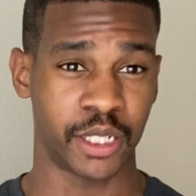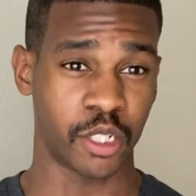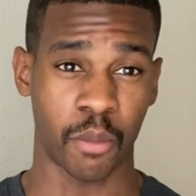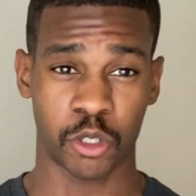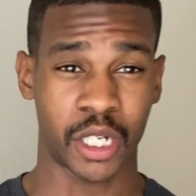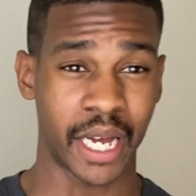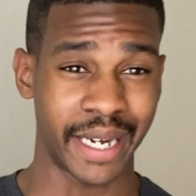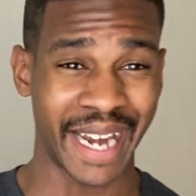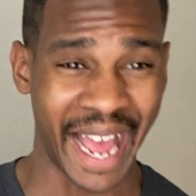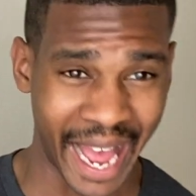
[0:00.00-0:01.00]
is almost cut
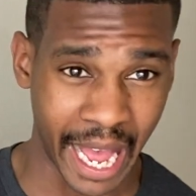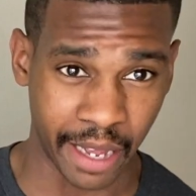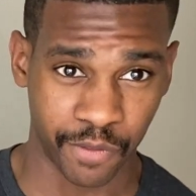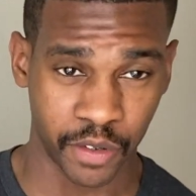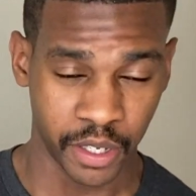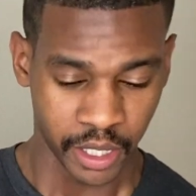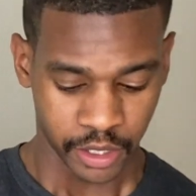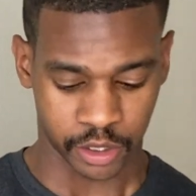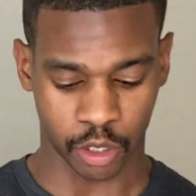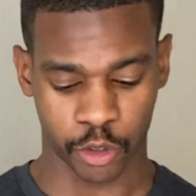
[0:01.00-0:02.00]
in half.
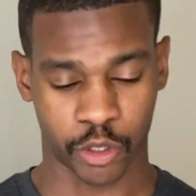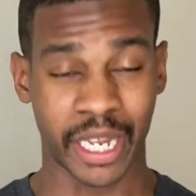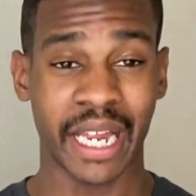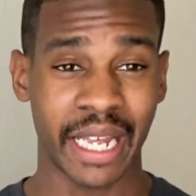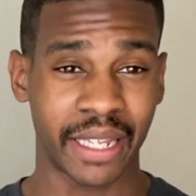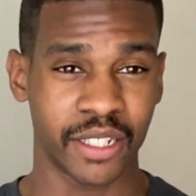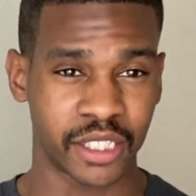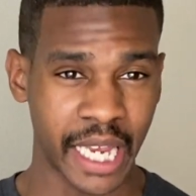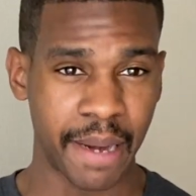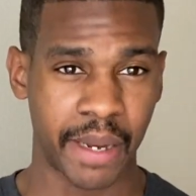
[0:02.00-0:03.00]
So you're getting the
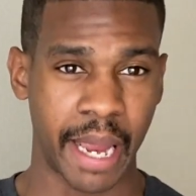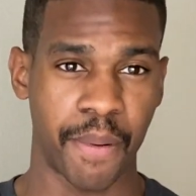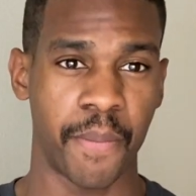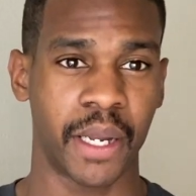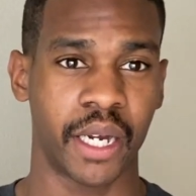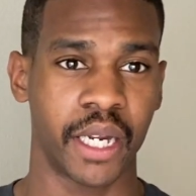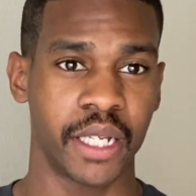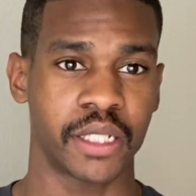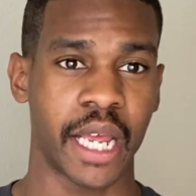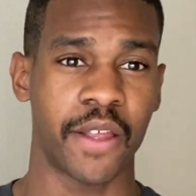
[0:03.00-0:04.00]
same
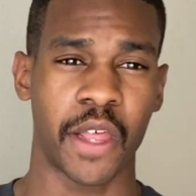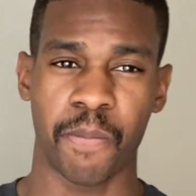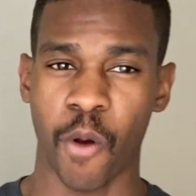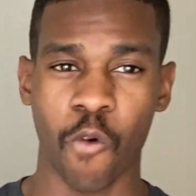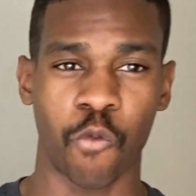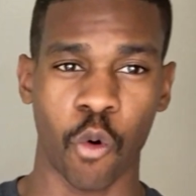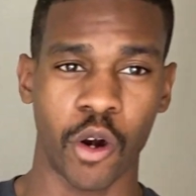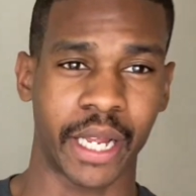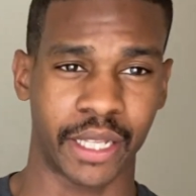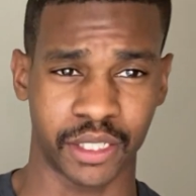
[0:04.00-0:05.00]
capabilities, and they both
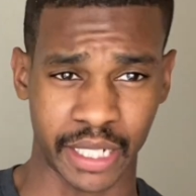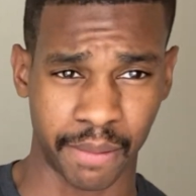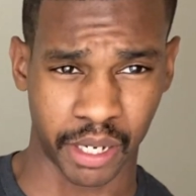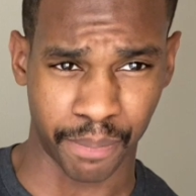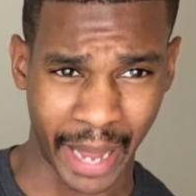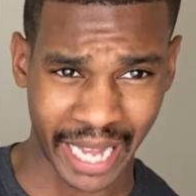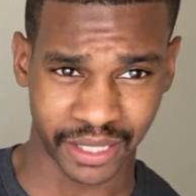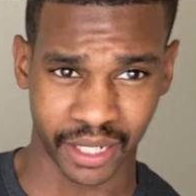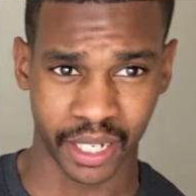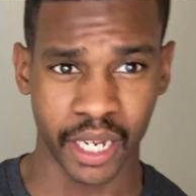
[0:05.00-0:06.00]
work at the same
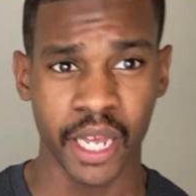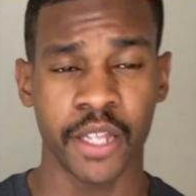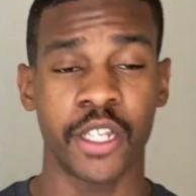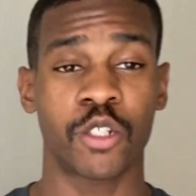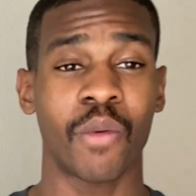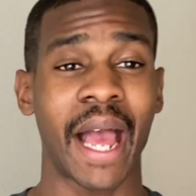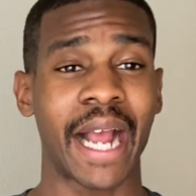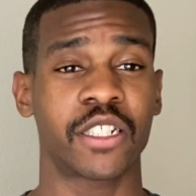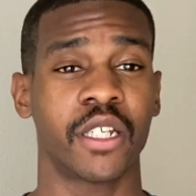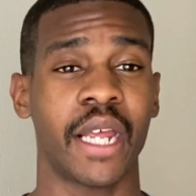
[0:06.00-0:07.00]
capacity. This one
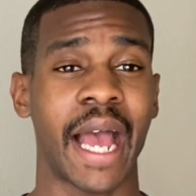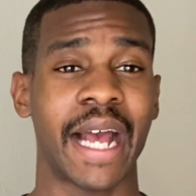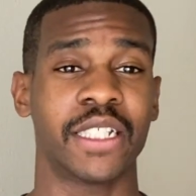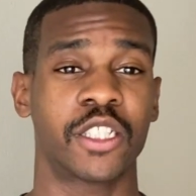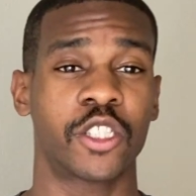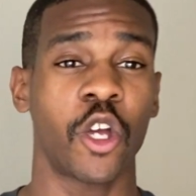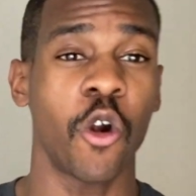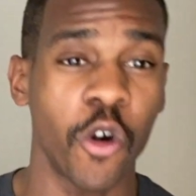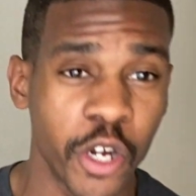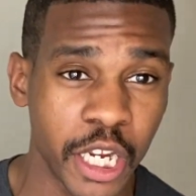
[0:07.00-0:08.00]
actually has
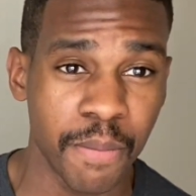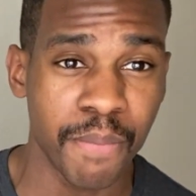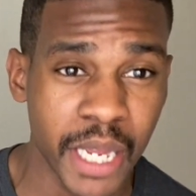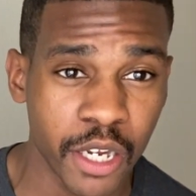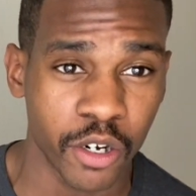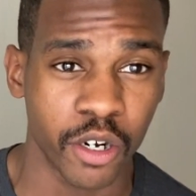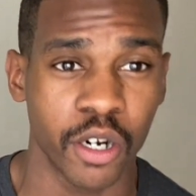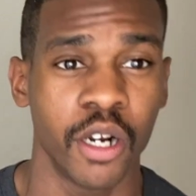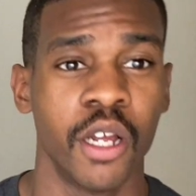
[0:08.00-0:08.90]
30-meter